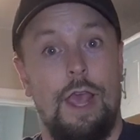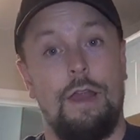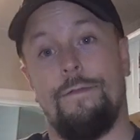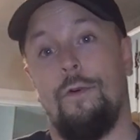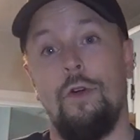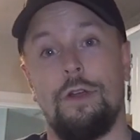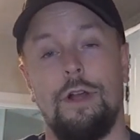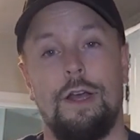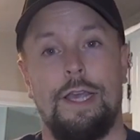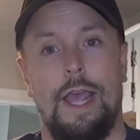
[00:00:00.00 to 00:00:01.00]
and four
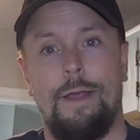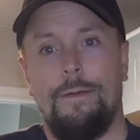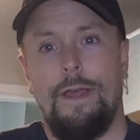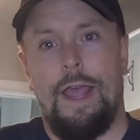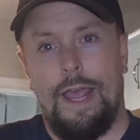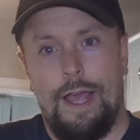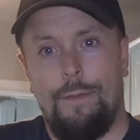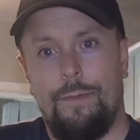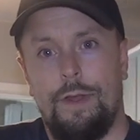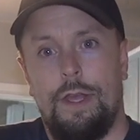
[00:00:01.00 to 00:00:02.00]
o'clock
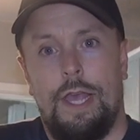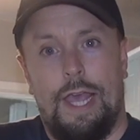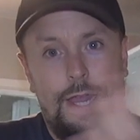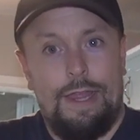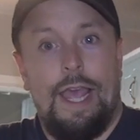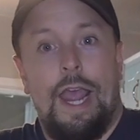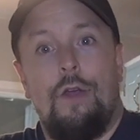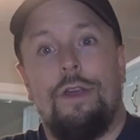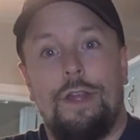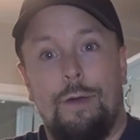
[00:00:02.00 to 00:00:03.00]
a.m. in the
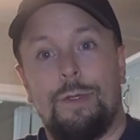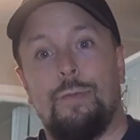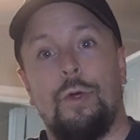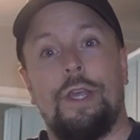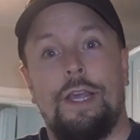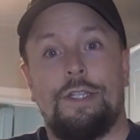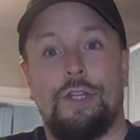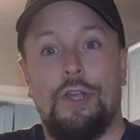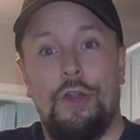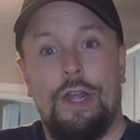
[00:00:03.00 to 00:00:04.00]
area that I was working
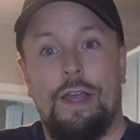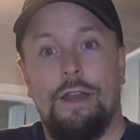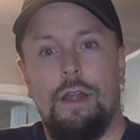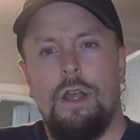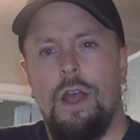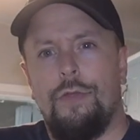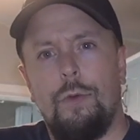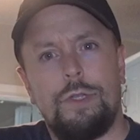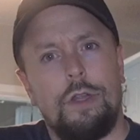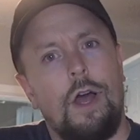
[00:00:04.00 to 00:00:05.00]
security in,
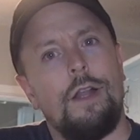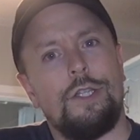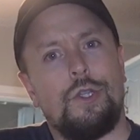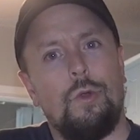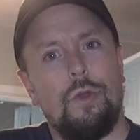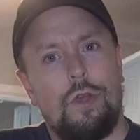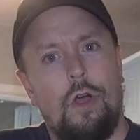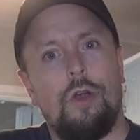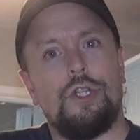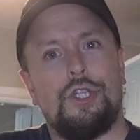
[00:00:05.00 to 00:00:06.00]
there was a lot of stolen
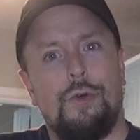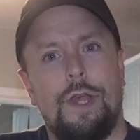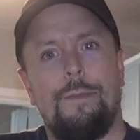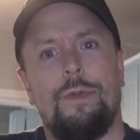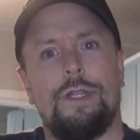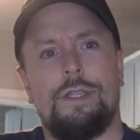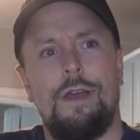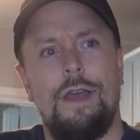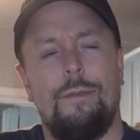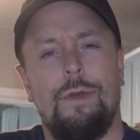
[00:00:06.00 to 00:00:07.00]
cars showing up at this
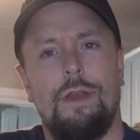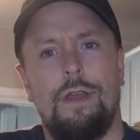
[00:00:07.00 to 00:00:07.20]
time.